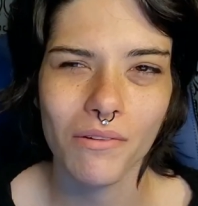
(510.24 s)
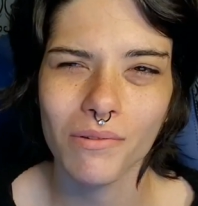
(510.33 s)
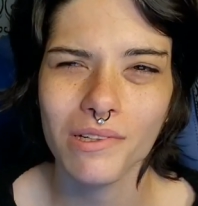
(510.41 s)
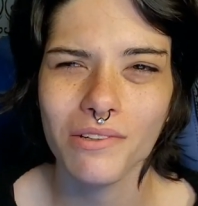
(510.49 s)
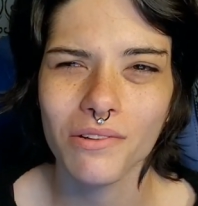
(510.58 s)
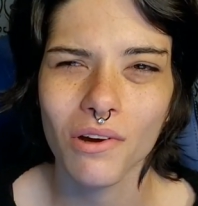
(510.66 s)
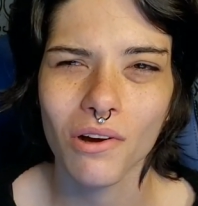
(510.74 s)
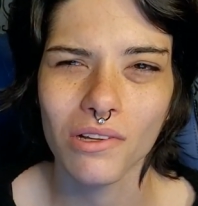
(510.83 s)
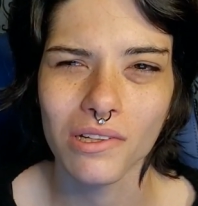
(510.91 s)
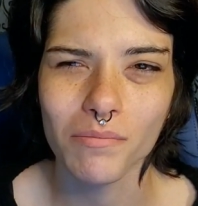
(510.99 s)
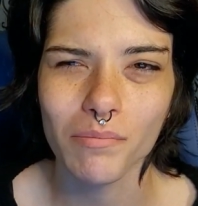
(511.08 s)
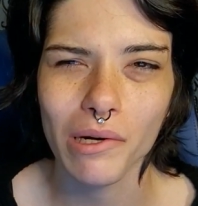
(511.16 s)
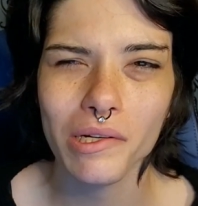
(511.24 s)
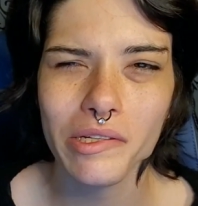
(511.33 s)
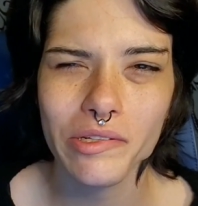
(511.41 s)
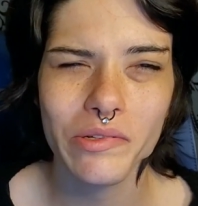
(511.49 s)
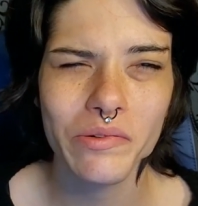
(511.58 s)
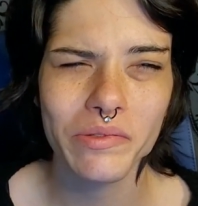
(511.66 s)
what do you call it,
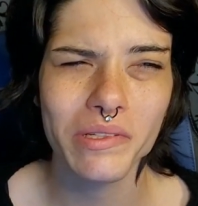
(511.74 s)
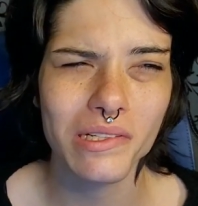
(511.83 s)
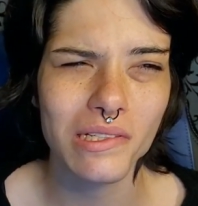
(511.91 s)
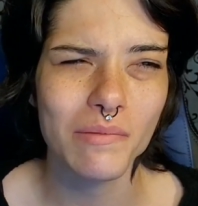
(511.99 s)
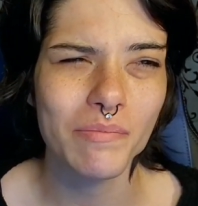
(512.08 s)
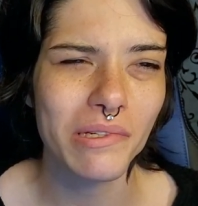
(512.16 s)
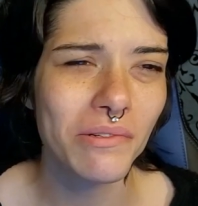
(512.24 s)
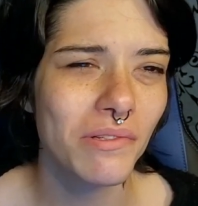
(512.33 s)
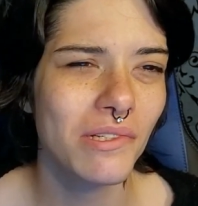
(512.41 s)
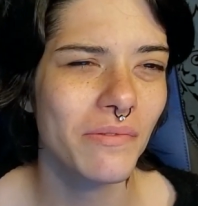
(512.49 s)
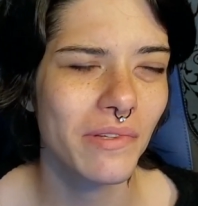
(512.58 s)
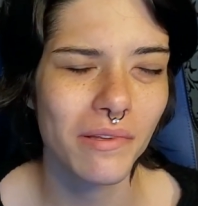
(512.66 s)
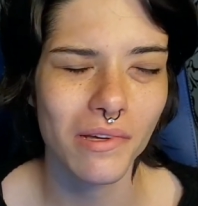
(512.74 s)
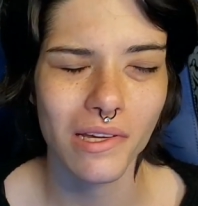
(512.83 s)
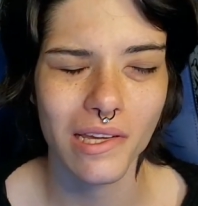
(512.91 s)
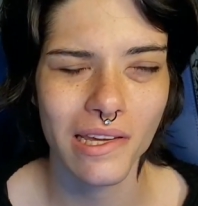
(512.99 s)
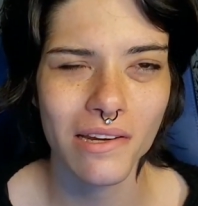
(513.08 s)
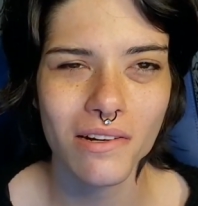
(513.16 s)
personal disputes
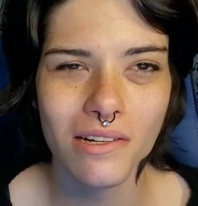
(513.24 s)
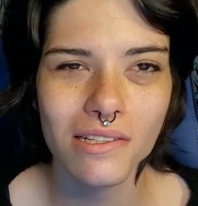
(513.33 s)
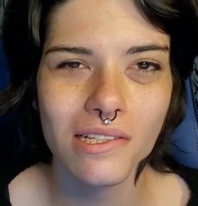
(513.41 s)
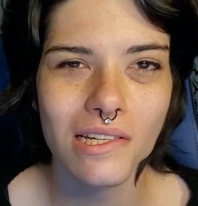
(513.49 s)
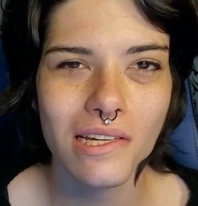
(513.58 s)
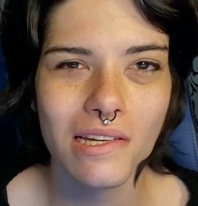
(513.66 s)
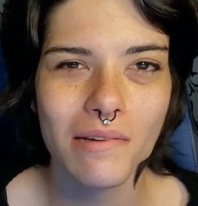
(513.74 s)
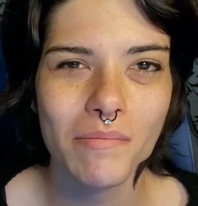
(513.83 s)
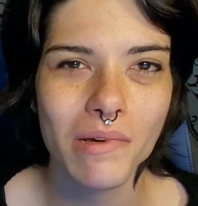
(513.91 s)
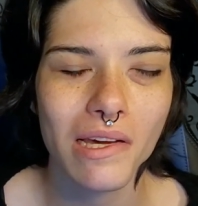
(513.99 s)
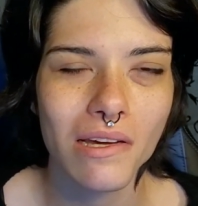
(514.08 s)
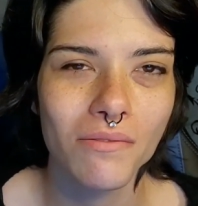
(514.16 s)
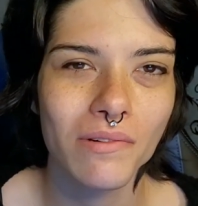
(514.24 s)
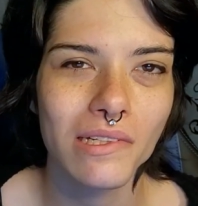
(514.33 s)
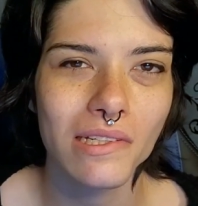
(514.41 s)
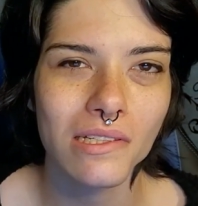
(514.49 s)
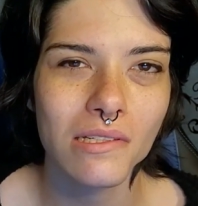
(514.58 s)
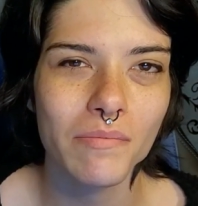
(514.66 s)
within our team, and we
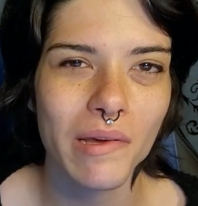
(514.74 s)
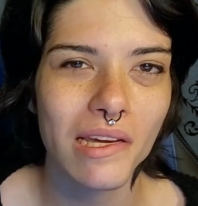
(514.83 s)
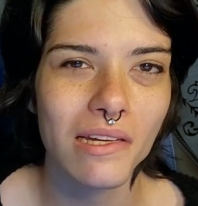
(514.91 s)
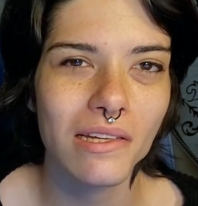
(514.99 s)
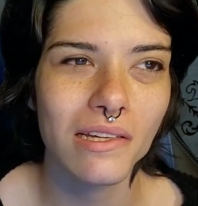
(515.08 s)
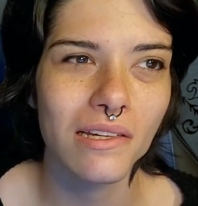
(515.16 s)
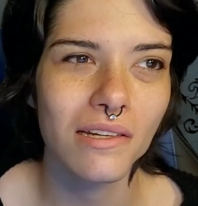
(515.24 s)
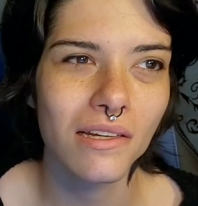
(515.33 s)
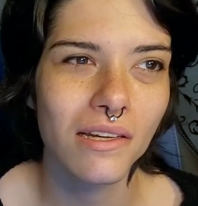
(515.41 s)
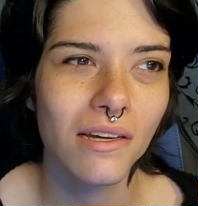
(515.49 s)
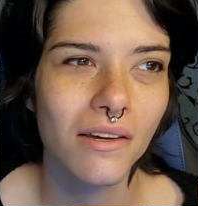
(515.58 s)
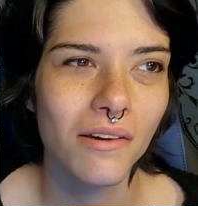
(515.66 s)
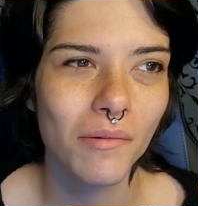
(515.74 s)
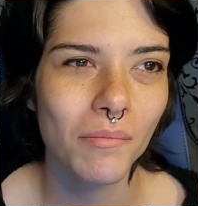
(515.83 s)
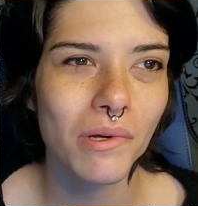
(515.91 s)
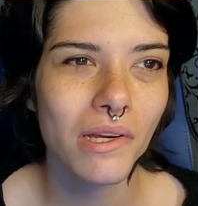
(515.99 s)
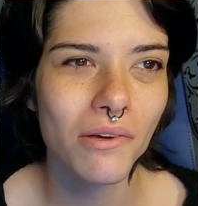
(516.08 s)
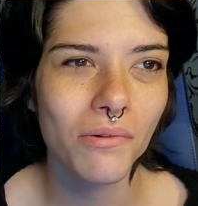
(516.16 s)
disbanded
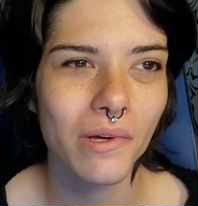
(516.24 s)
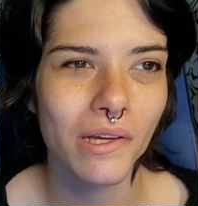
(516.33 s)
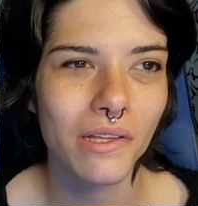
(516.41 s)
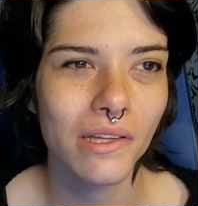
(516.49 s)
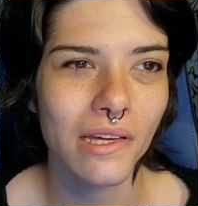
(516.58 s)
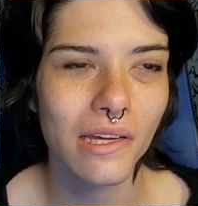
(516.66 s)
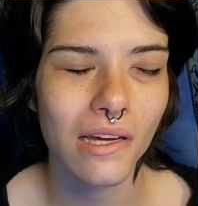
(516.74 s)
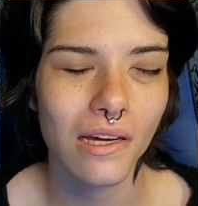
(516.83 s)
pretty quickly.